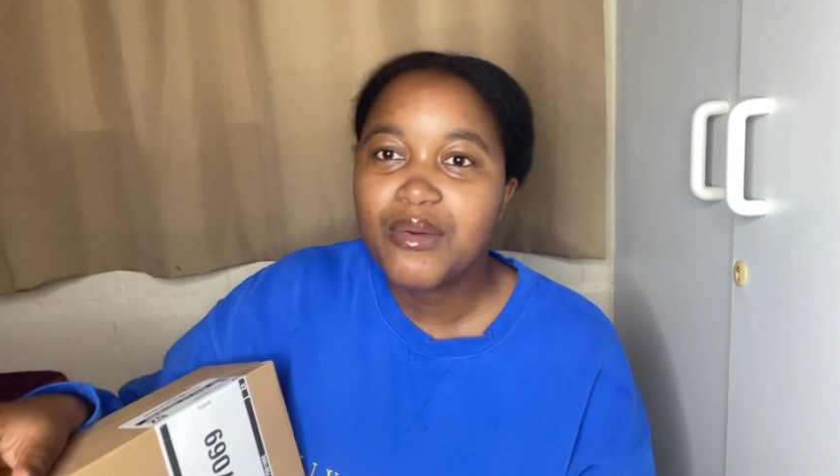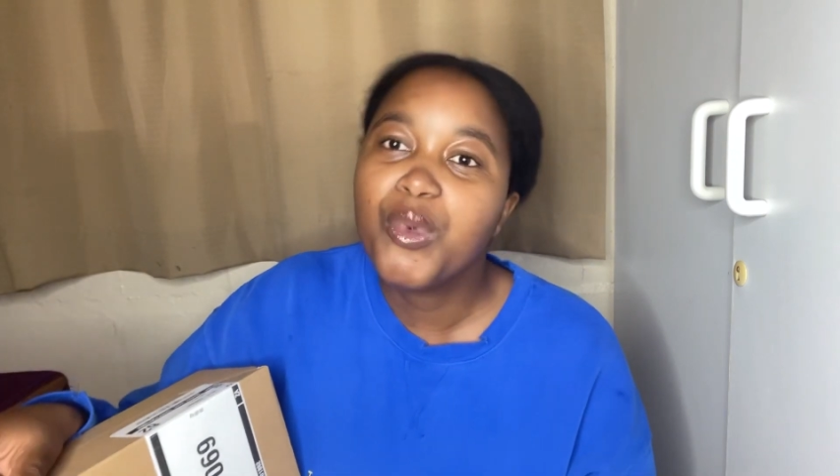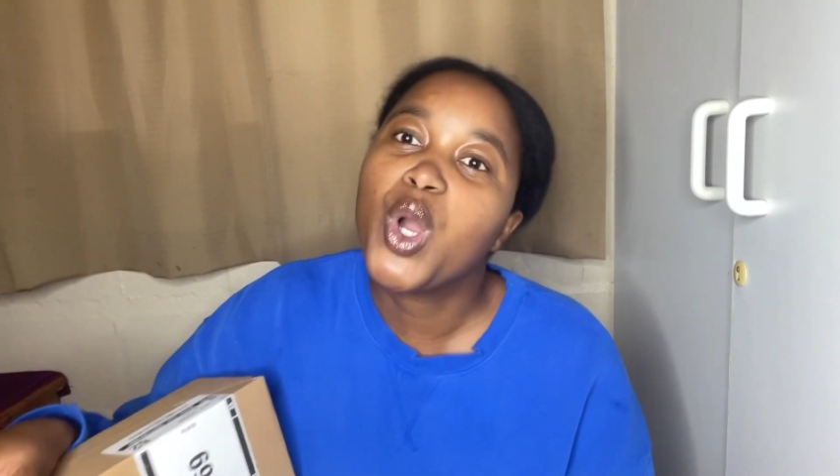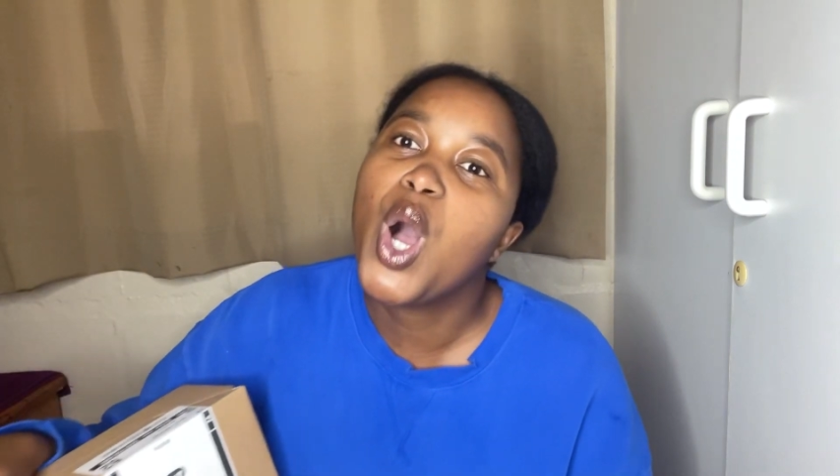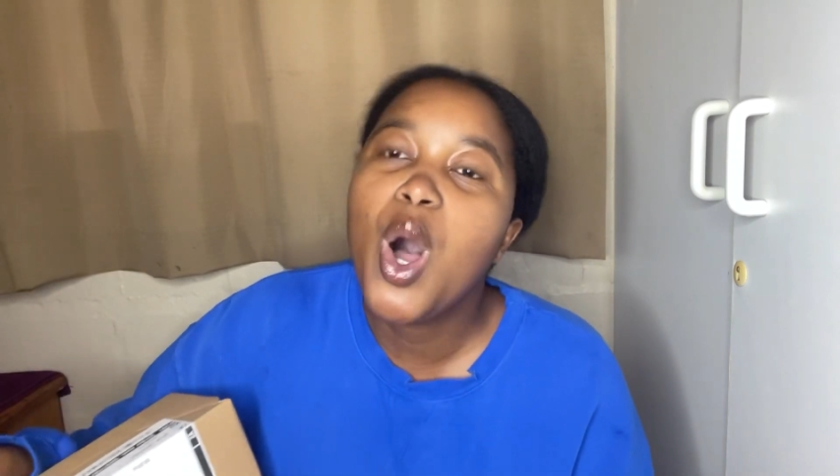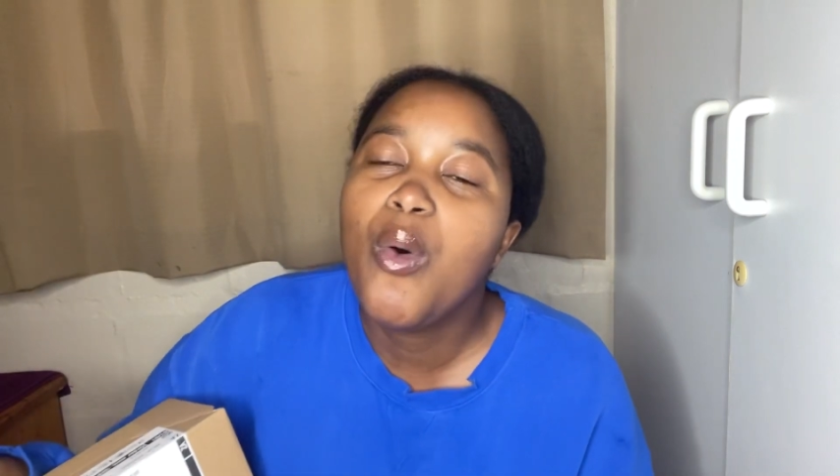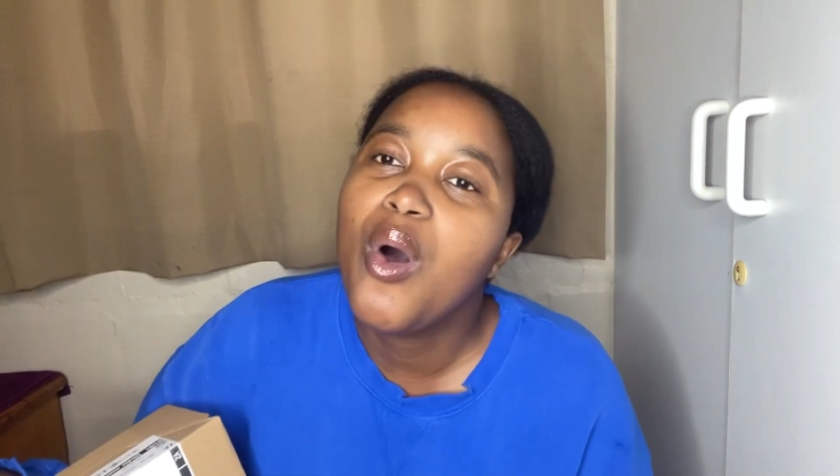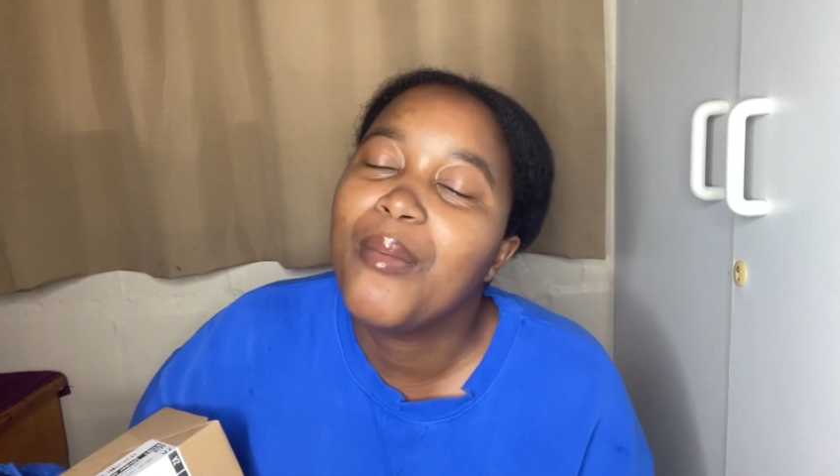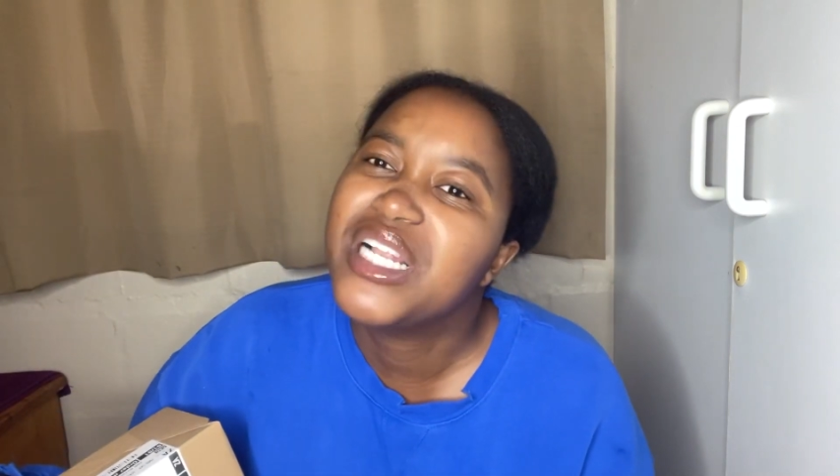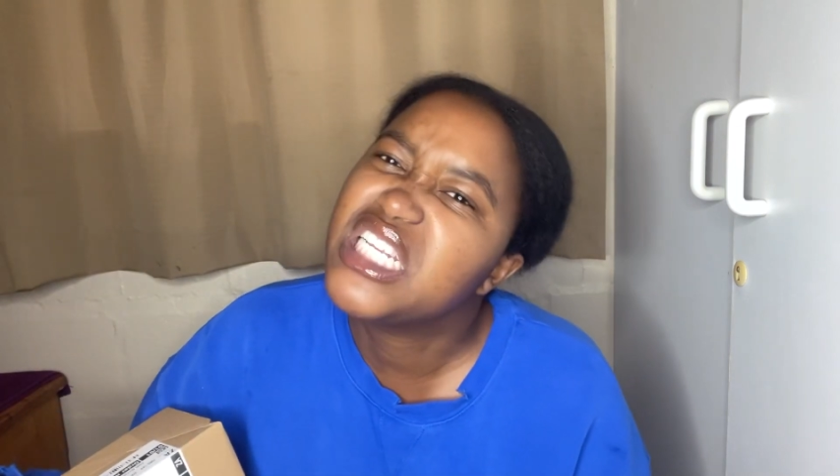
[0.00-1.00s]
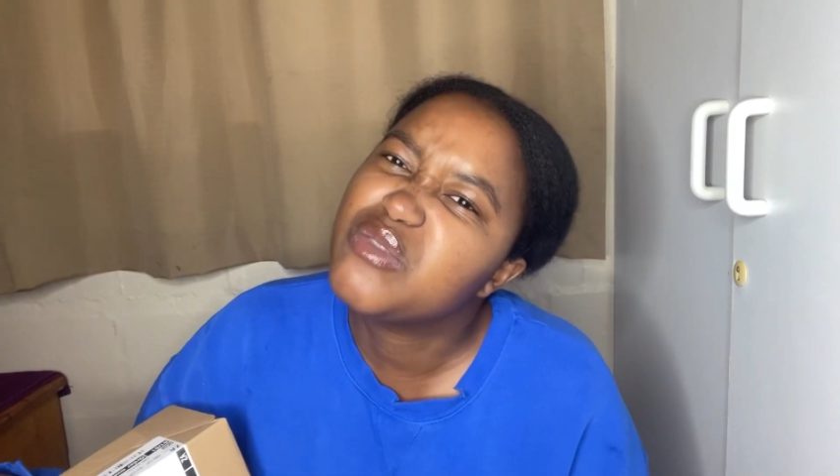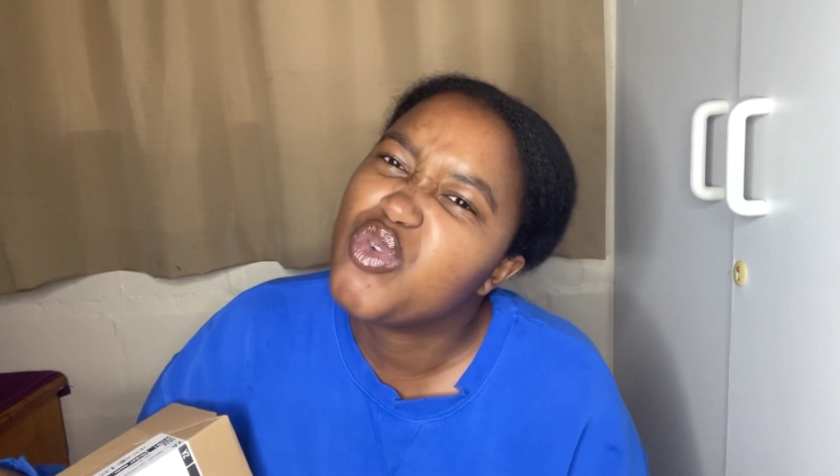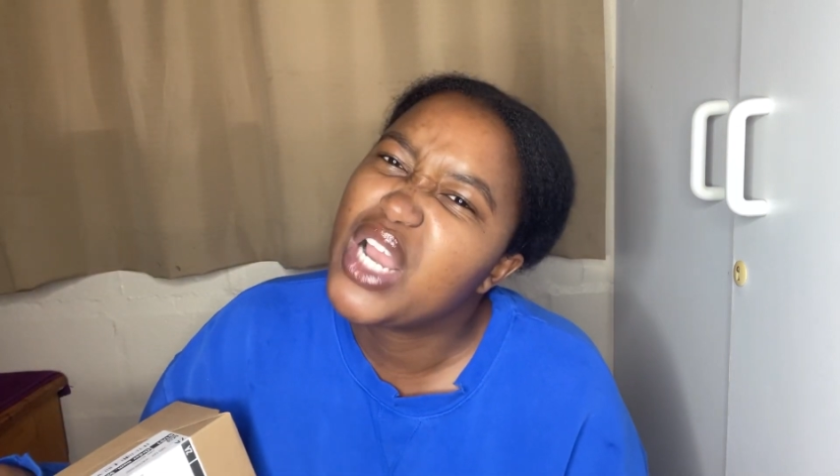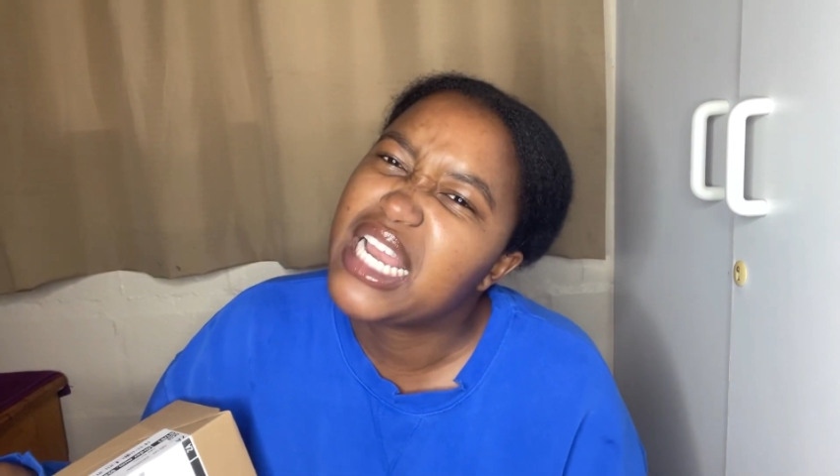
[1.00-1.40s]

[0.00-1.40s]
I'm going to go.